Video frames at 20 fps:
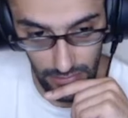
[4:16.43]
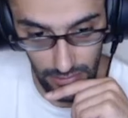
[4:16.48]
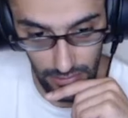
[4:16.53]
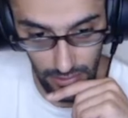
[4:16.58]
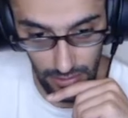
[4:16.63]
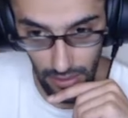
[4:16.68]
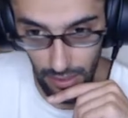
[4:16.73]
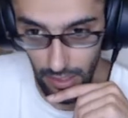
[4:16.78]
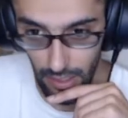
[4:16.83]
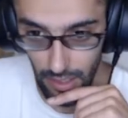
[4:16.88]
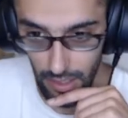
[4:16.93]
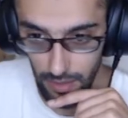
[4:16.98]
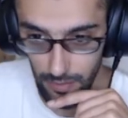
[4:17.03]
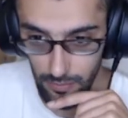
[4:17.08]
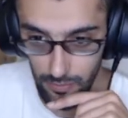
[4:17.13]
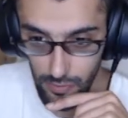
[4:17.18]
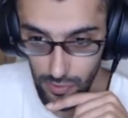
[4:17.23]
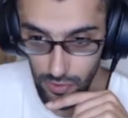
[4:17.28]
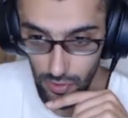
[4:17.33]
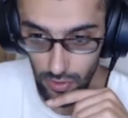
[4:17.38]

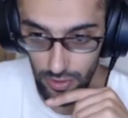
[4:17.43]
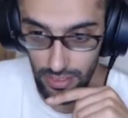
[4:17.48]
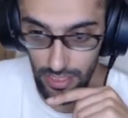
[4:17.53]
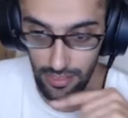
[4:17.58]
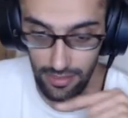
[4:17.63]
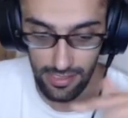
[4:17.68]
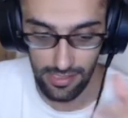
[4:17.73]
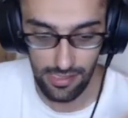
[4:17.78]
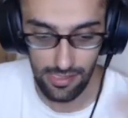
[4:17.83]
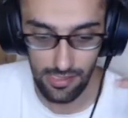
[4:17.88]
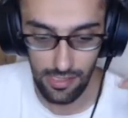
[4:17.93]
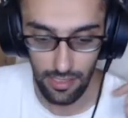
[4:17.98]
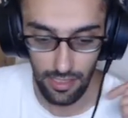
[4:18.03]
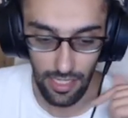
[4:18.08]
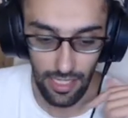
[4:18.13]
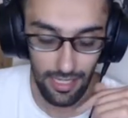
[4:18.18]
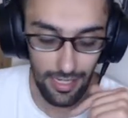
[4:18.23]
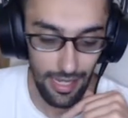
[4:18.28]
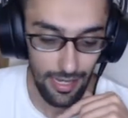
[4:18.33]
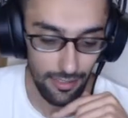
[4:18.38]
So this is an
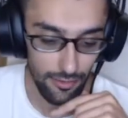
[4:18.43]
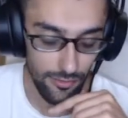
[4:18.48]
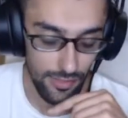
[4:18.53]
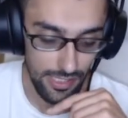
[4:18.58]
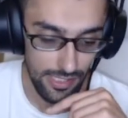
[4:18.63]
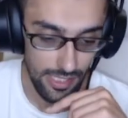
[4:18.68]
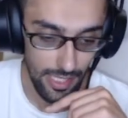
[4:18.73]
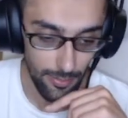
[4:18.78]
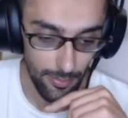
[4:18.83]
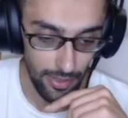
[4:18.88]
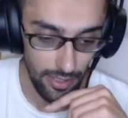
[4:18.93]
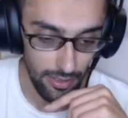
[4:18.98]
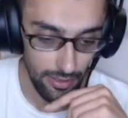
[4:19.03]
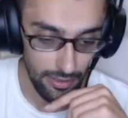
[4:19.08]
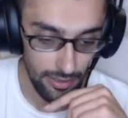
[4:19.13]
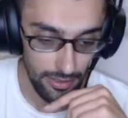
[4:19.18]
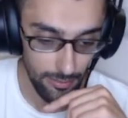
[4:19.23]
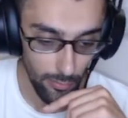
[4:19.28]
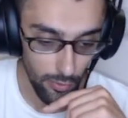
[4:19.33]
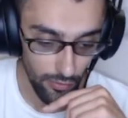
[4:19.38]
inaccuracy
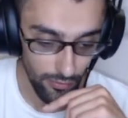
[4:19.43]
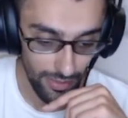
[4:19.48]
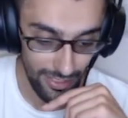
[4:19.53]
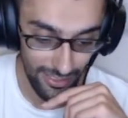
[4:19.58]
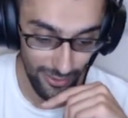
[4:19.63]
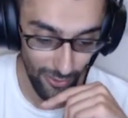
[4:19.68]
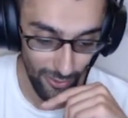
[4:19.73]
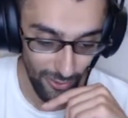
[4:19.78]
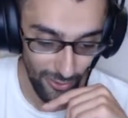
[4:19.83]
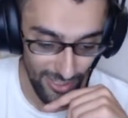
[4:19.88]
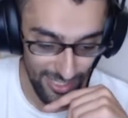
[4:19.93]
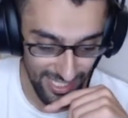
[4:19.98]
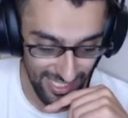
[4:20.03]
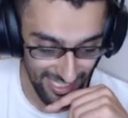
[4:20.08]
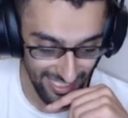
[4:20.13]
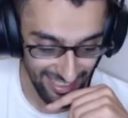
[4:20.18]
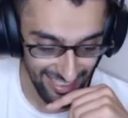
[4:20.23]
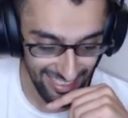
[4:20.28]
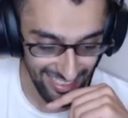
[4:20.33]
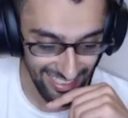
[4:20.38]
apparently, moving your horse
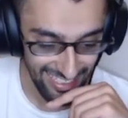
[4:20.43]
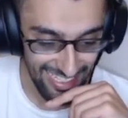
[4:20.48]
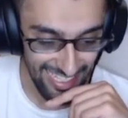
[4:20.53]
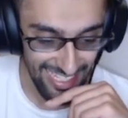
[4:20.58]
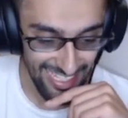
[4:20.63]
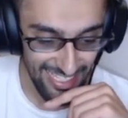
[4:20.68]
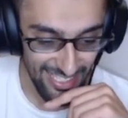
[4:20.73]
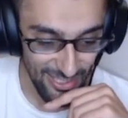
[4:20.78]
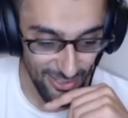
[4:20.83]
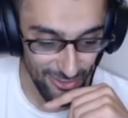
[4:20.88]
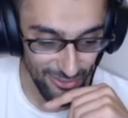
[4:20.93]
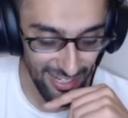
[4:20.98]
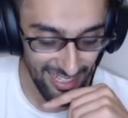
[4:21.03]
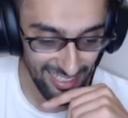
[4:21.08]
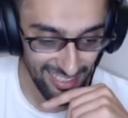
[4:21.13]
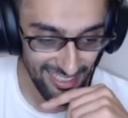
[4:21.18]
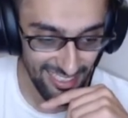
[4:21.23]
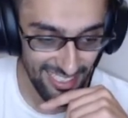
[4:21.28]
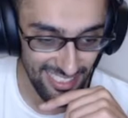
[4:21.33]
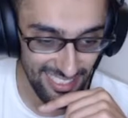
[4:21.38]
in so
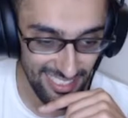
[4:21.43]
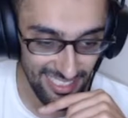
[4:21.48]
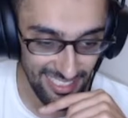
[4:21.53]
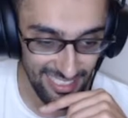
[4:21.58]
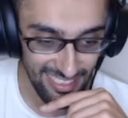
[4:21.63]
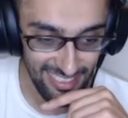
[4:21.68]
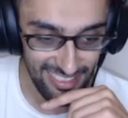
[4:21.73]
recklessly.